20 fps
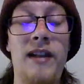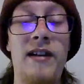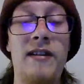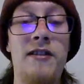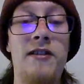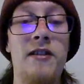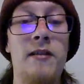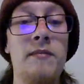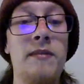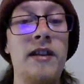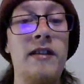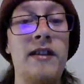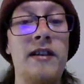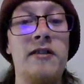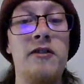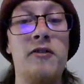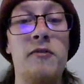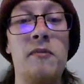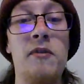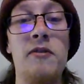something
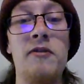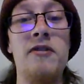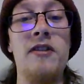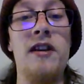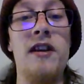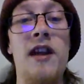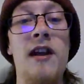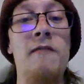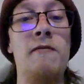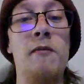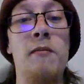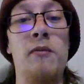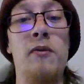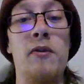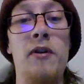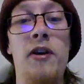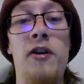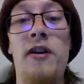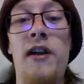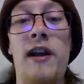that's almost
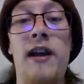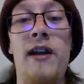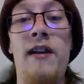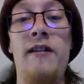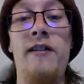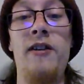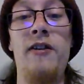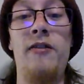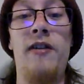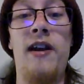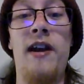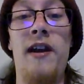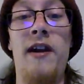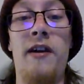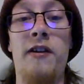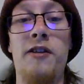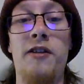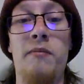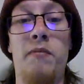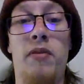ineffable. You can't
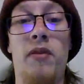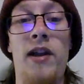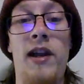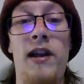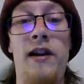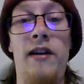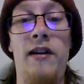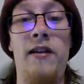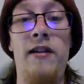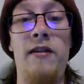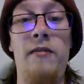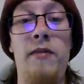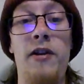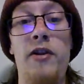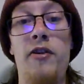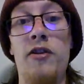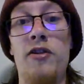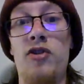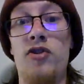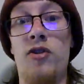explain it. I mean,
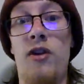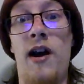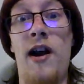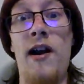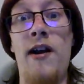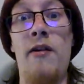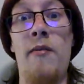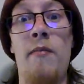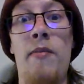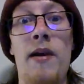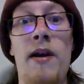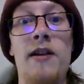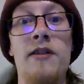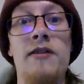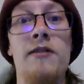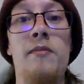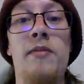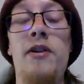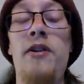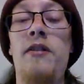you could try your
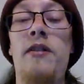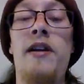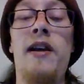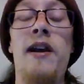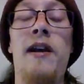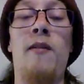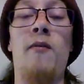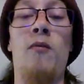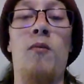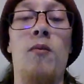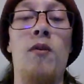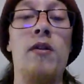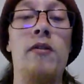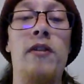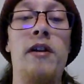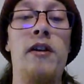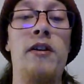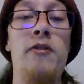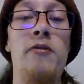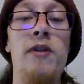best, but you can't
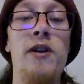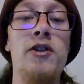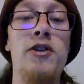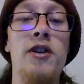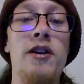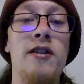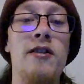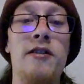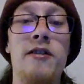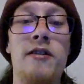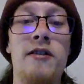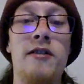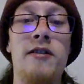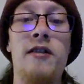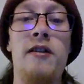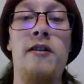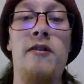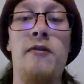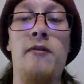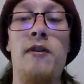really do it justice.
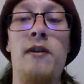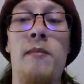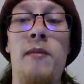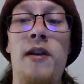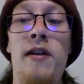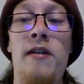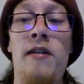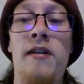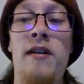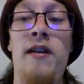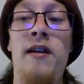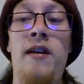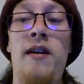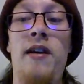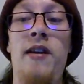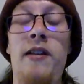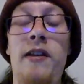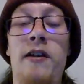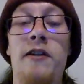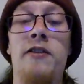You know what I mean?
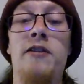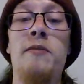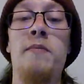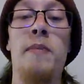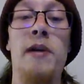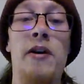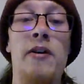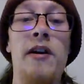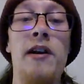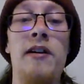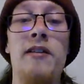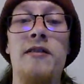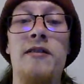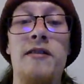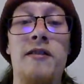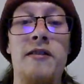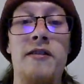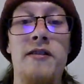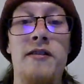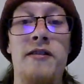The experience
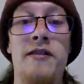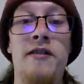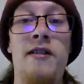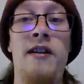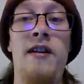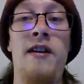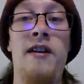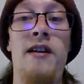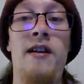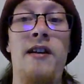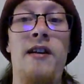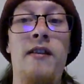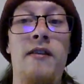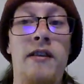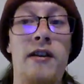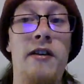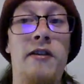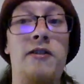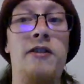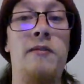is
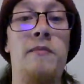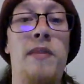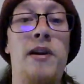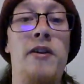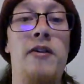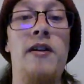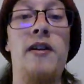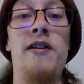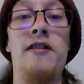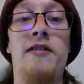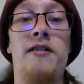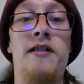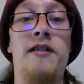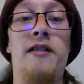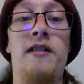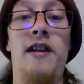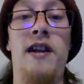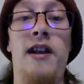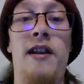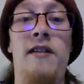the experience,
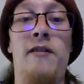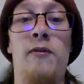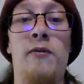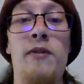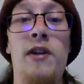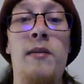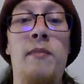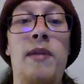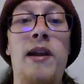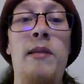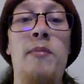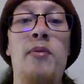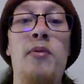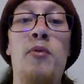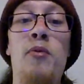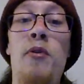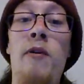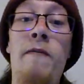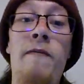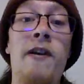and only people
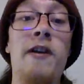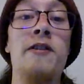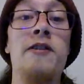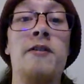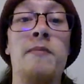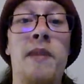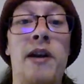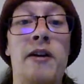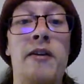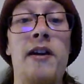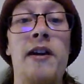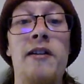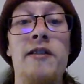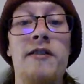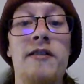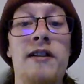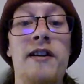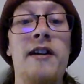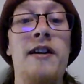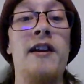who have
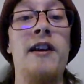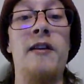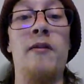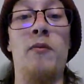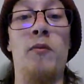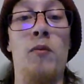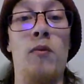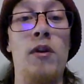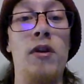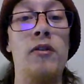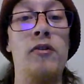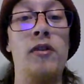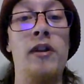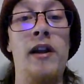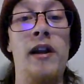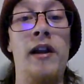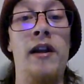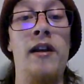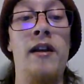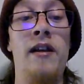experienced it can
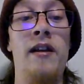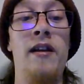really